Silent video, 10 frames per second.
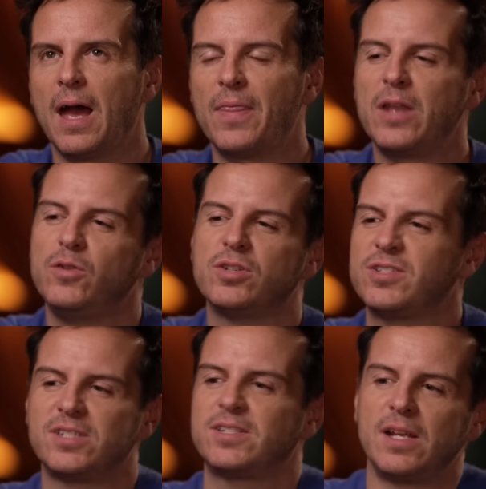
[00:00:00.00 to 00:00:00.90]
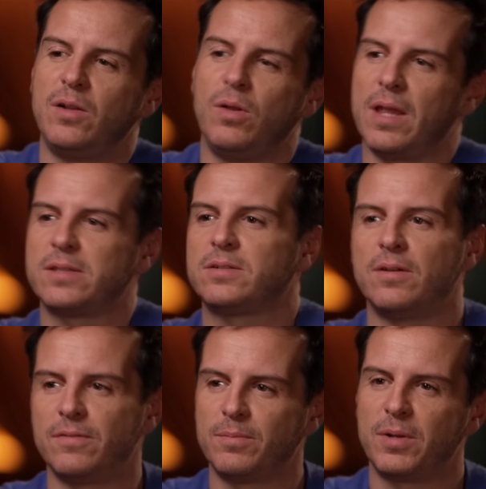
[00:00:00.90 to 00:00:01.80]
And then you just distill all that
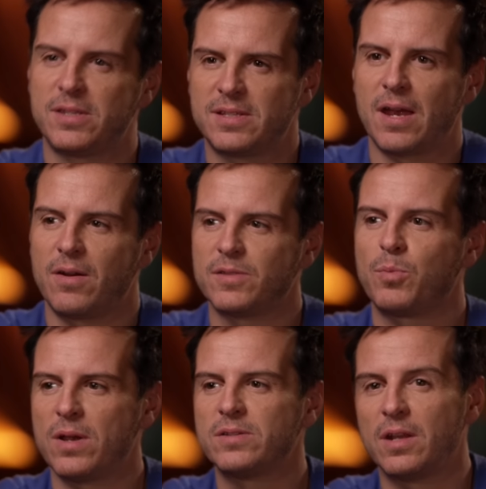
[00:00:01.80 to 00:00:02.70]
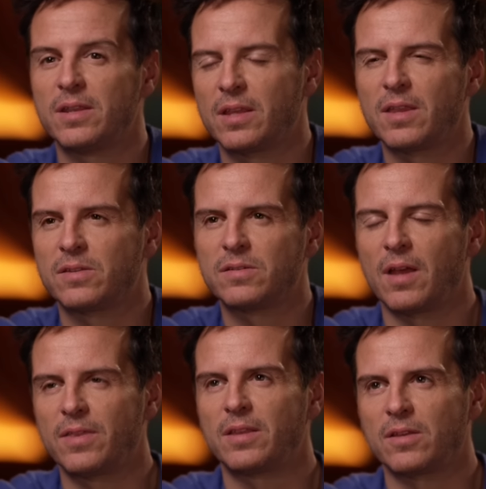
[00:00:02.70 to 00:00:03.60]
stuff, but it's there, it's present, and I think
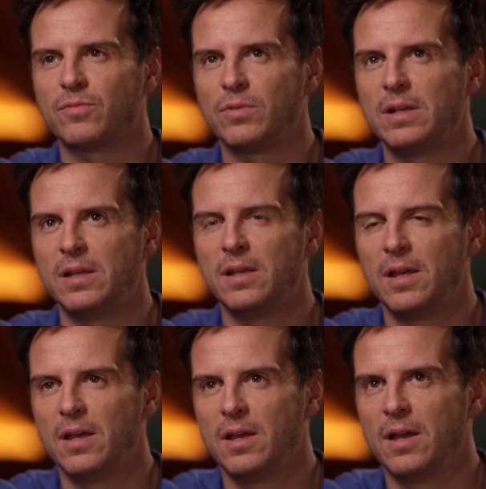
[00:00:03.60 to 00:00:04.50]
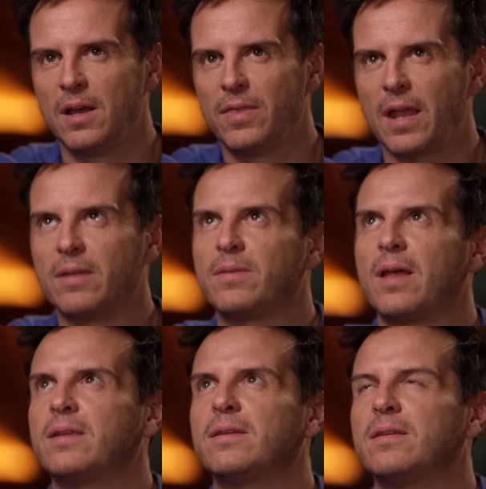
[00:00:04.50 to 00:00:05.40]
that's really that
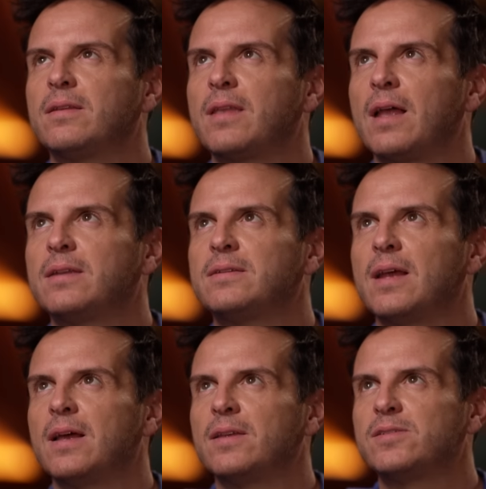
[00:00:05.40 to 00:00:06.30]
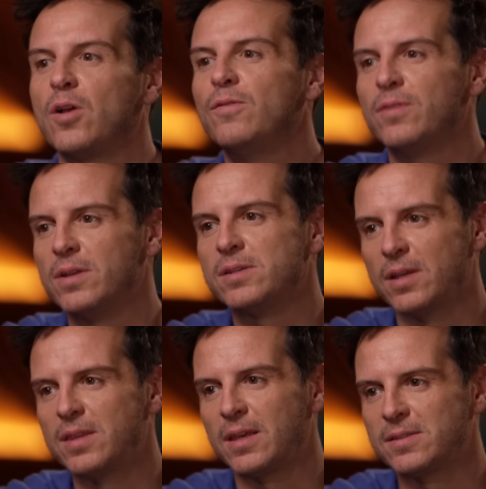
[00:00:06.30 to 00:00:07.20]
soulfulness.
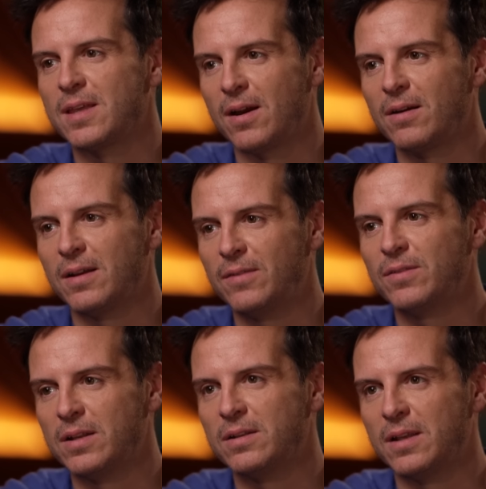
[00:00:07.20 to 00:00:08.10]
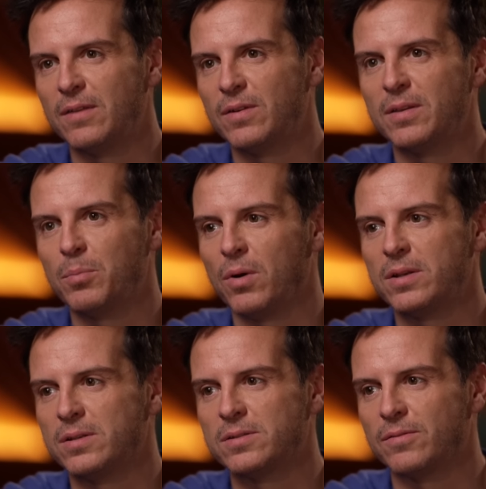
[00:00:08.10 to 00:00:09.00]
I think is there even in the
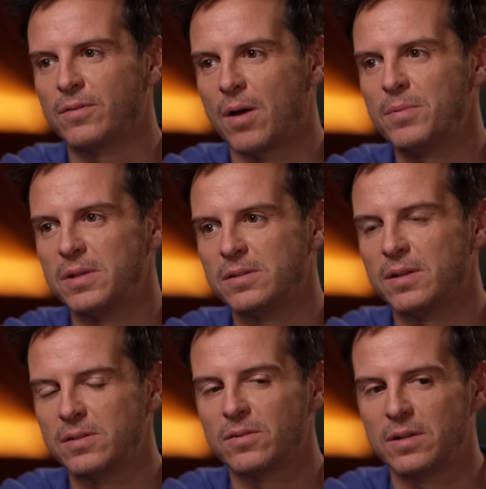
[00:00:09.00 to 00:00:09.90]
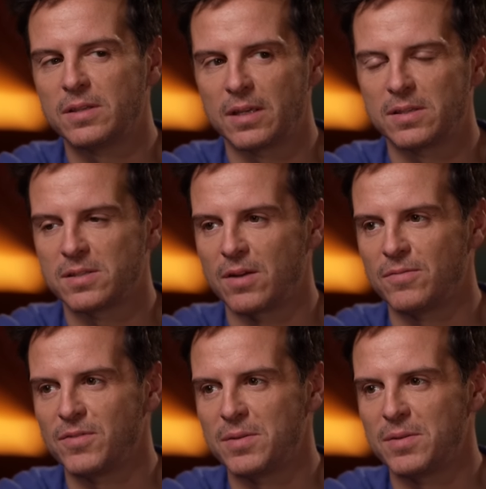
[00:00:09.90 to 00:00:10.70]
brightest of comedies, and I certainly think it's there in